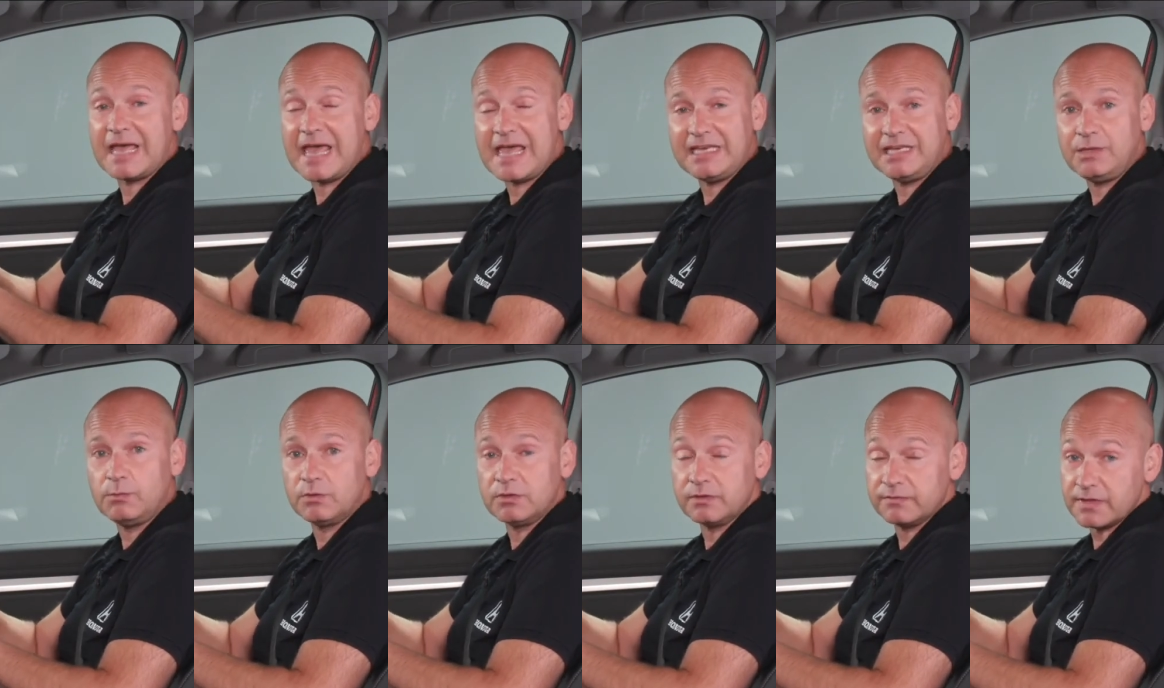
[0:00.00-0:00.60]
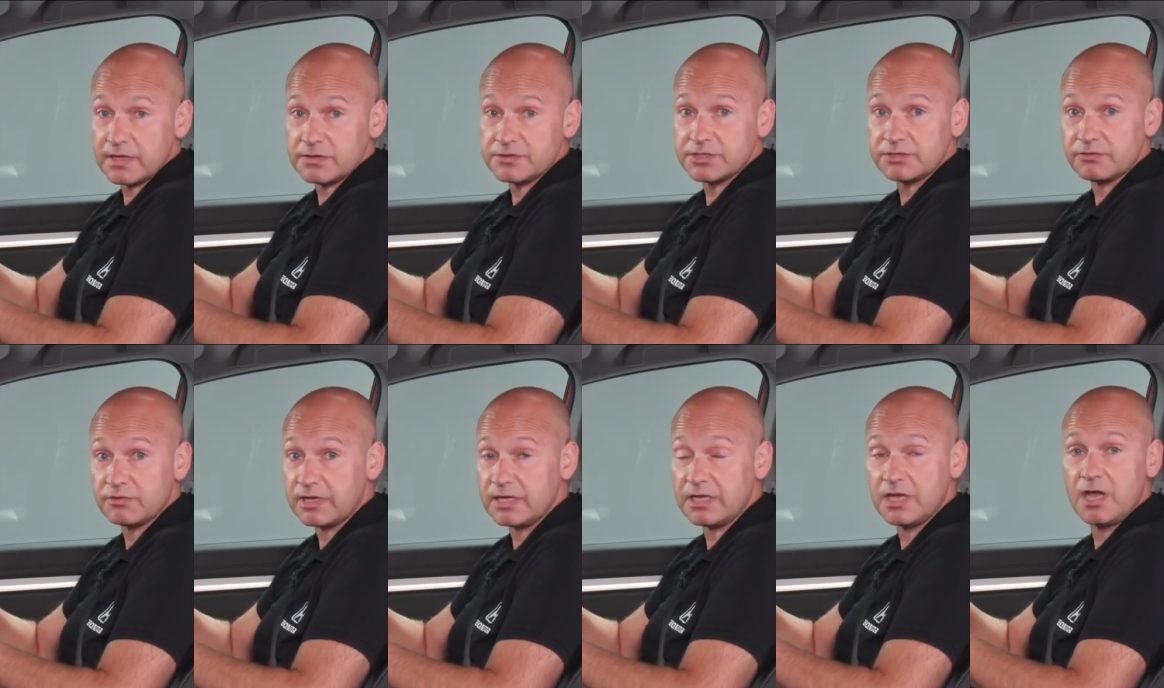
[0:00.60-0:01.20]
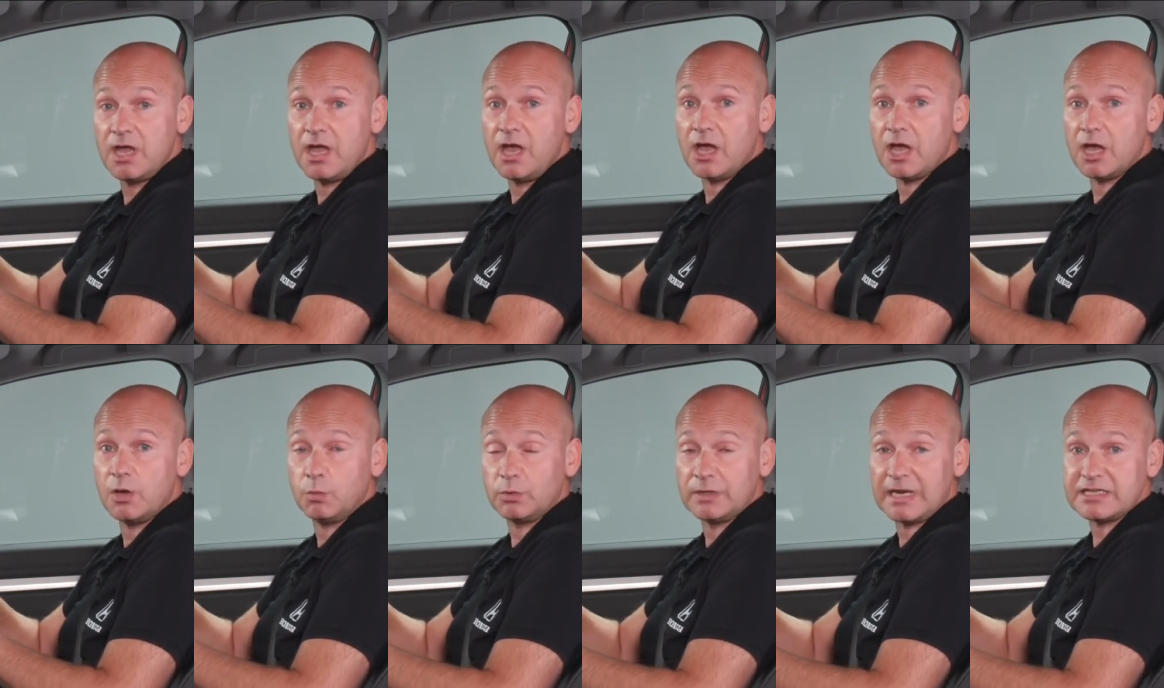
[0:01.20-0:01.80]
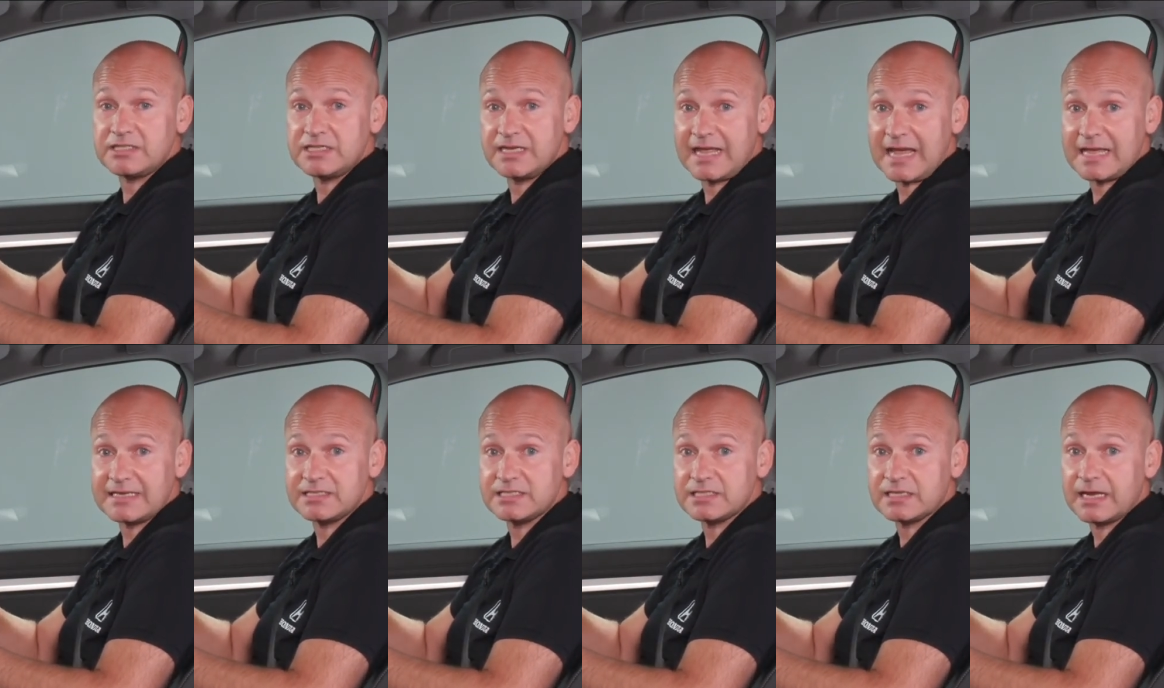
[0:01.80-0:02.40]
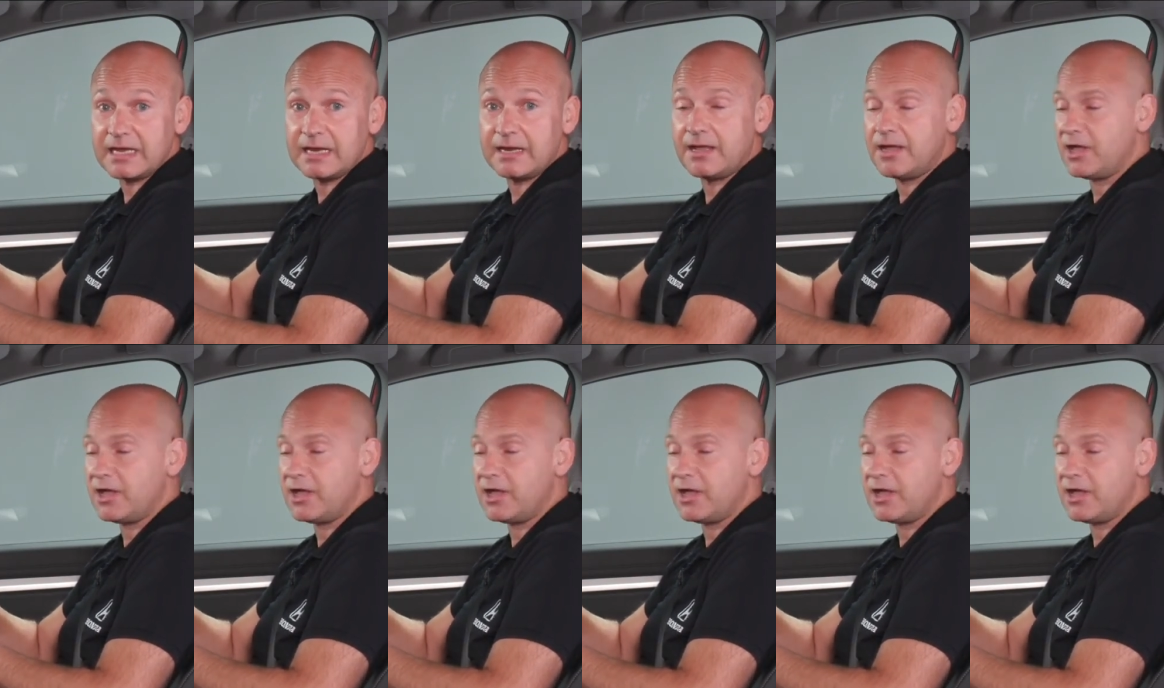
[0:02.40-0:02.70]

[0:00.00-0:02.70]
Any one of those three would actually cancel it.